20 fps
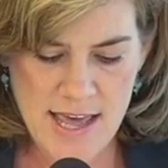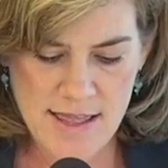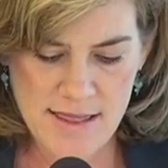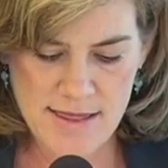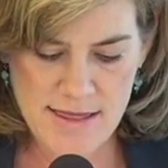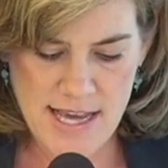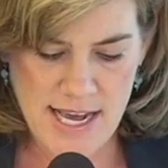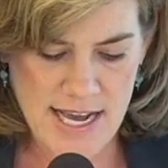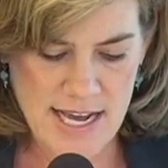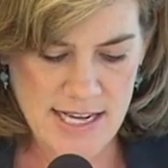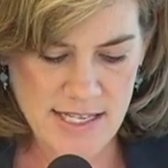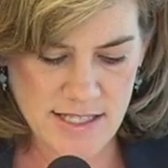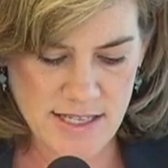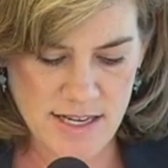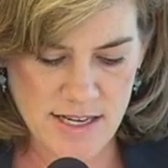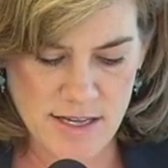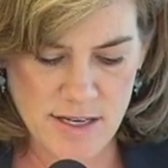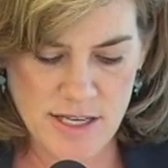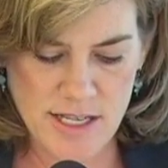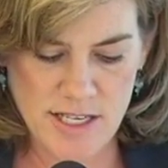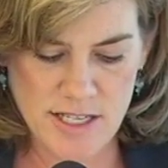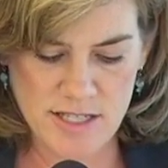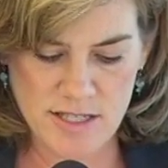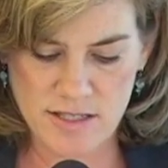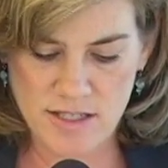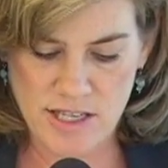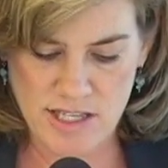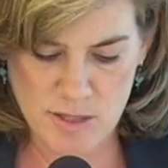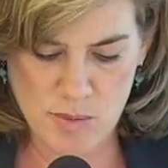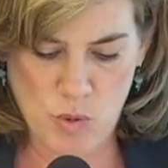that it
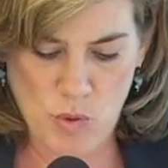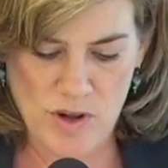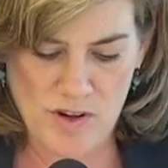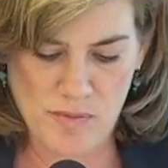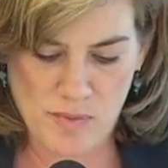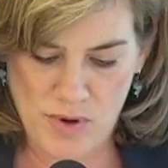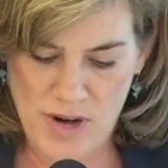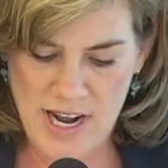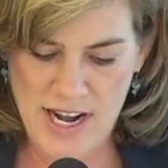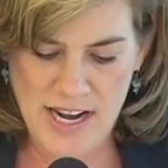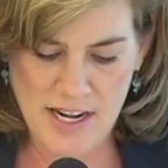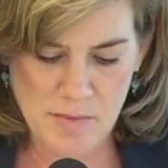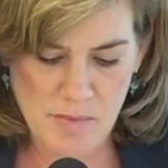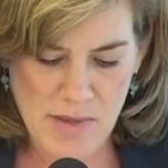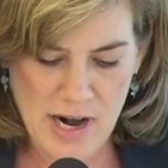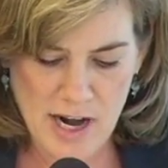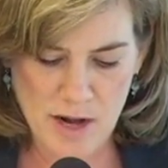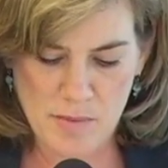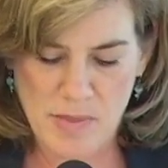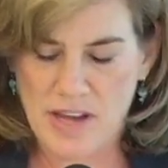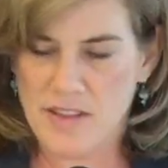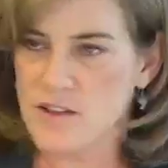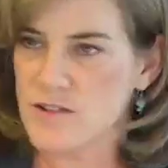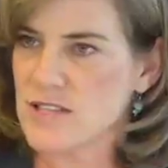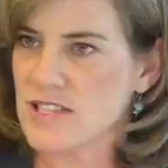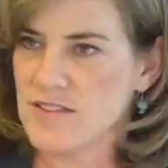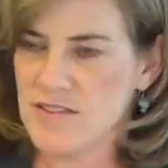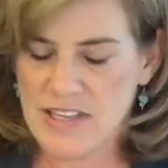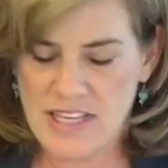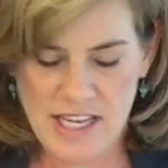is a point of pride admired by
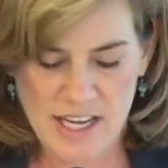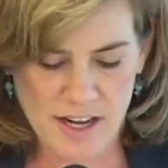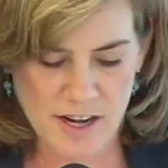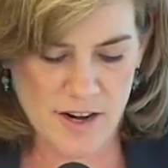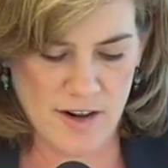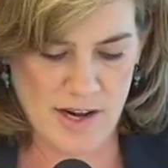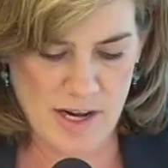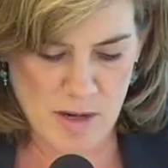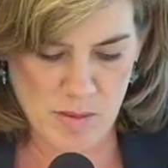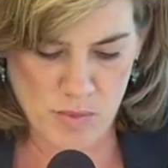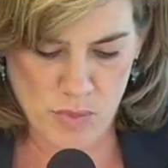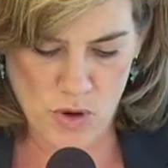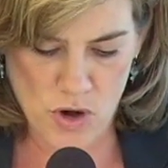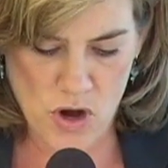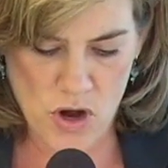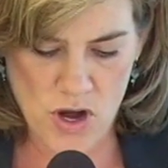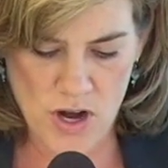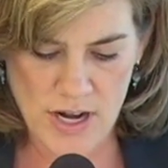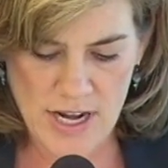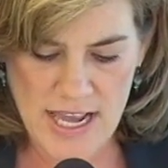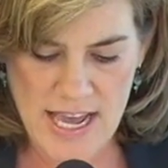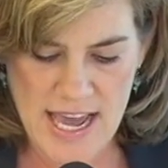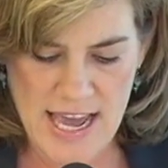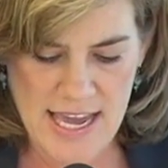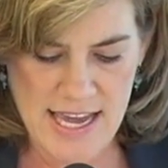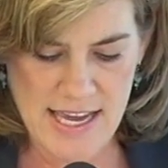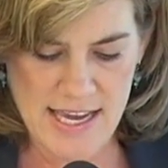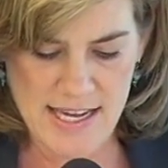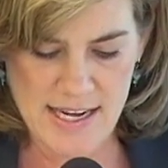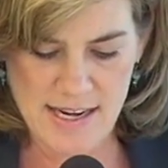those living here and abroad,
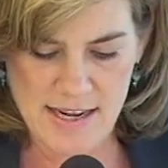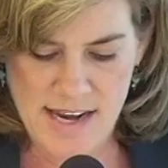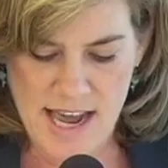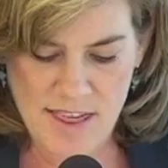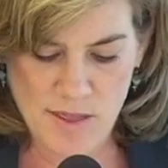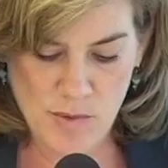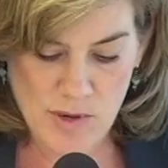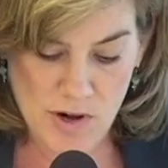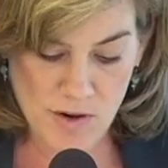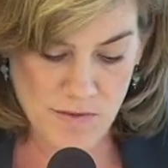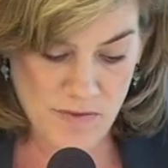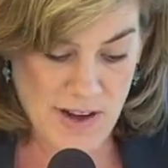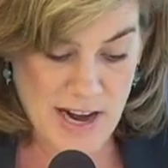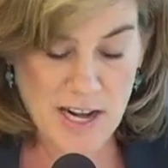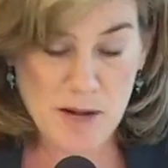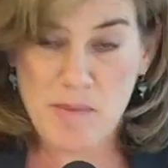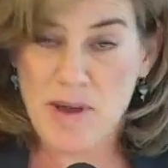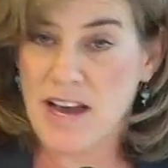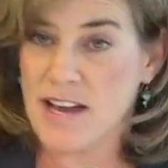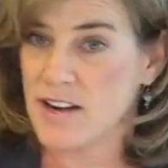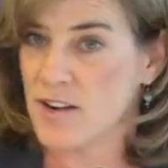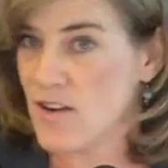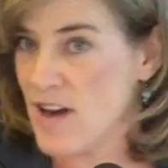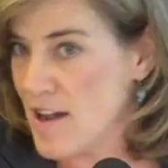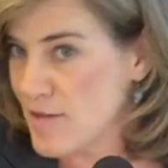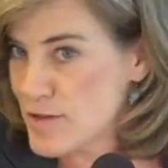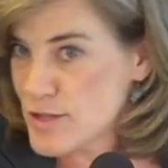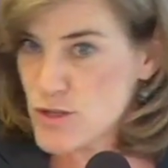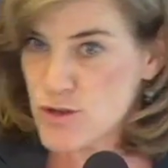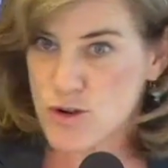and not that we don't fight about it or
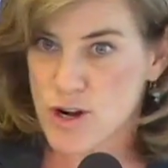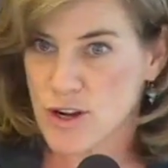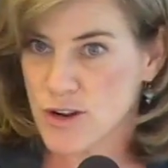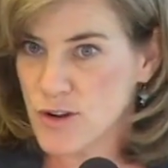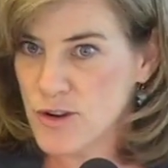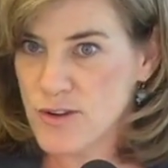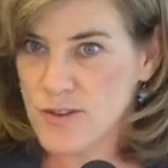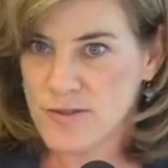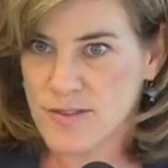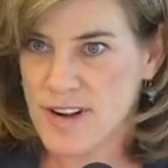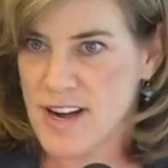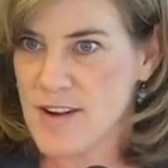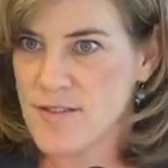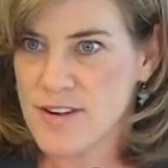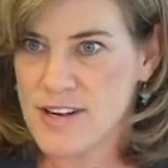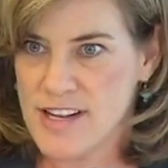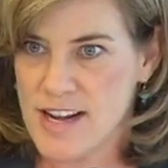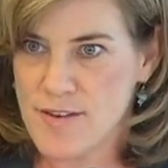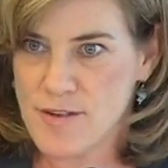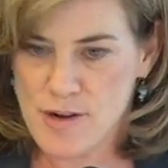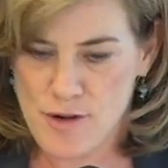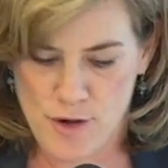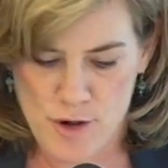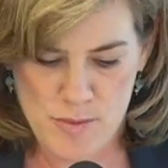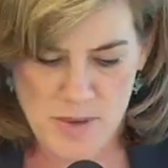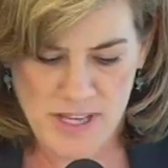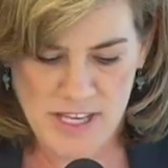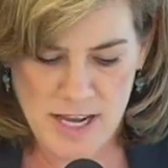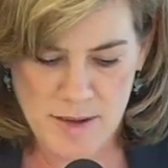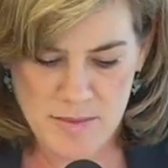have to struggle for every
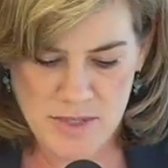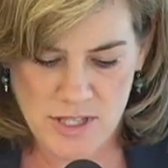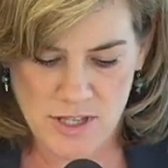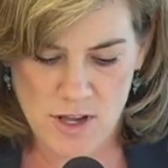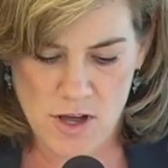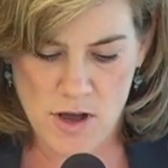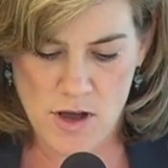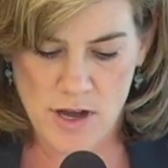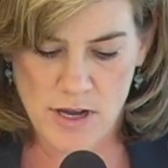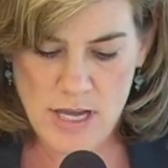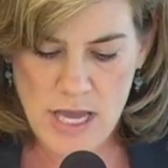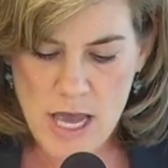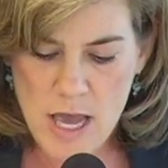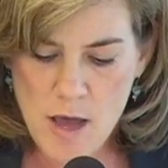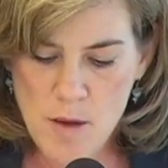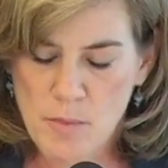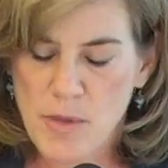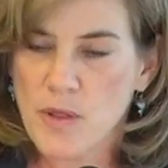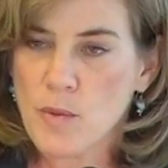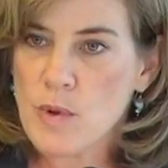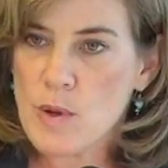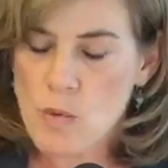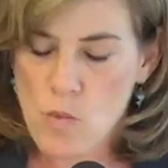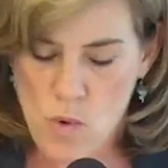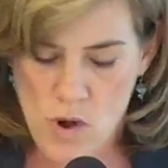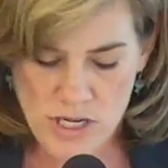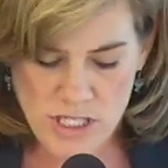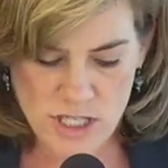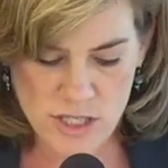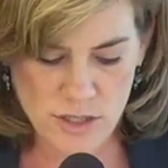group that comes along, but that we
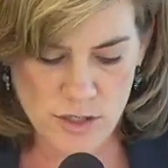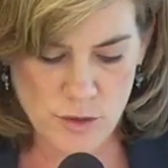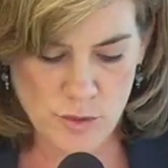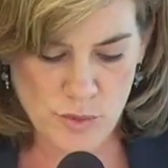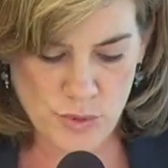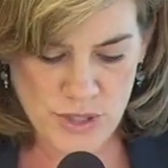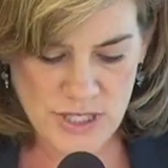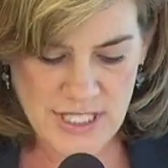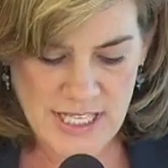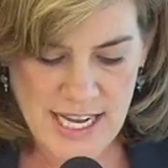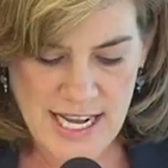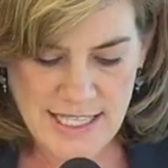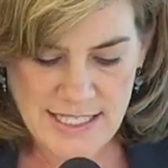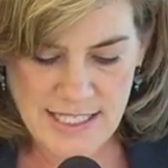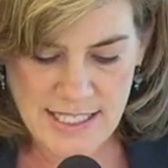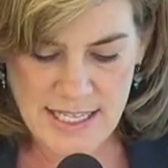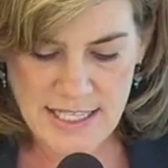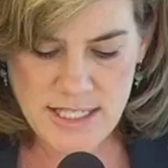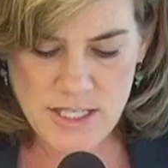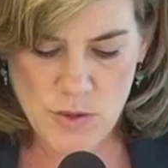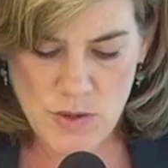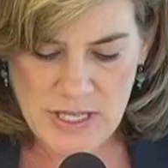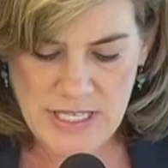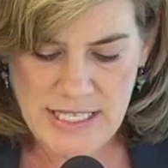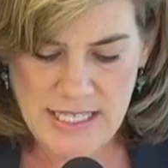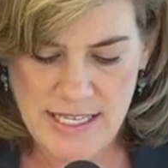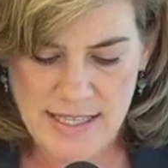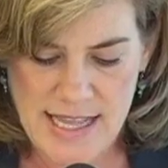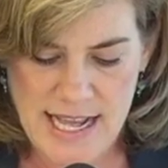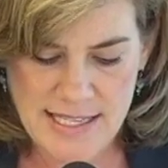want to protect it. And so
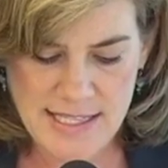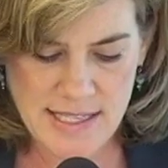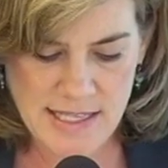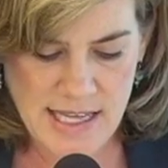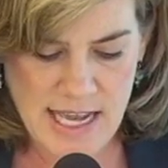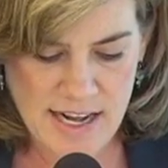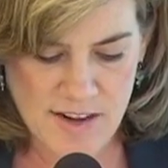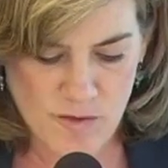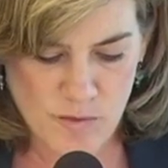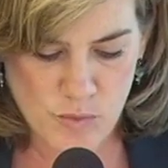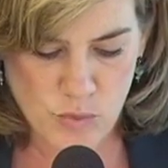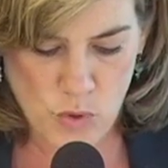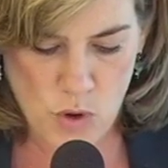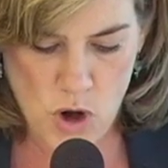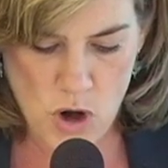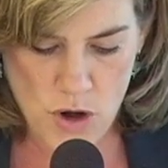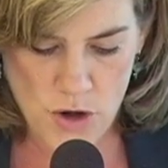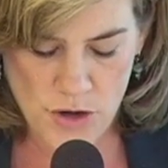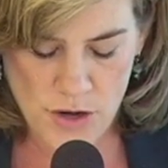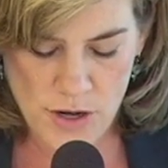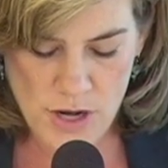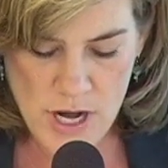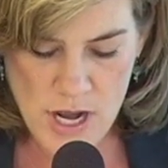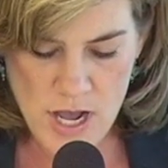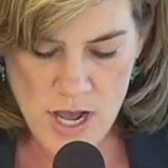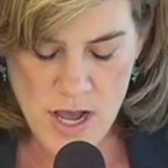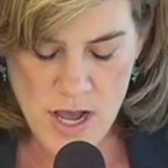again, that's the kind of broader